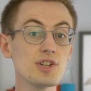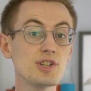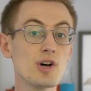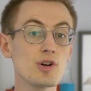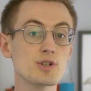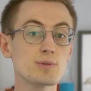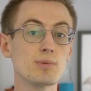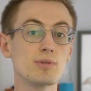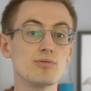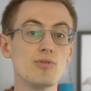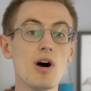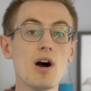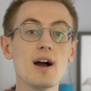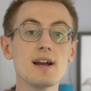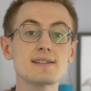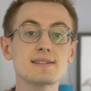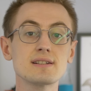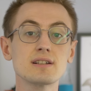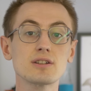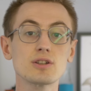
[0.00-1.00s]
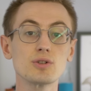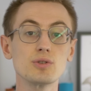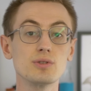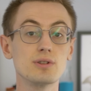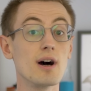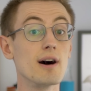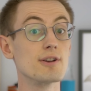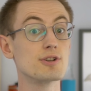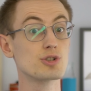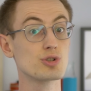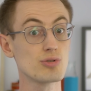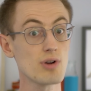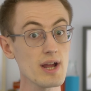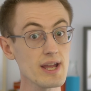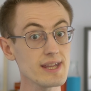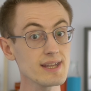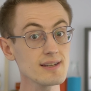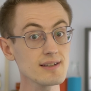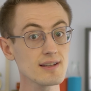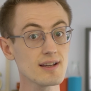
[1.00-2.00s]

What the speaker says: notable rides include a train,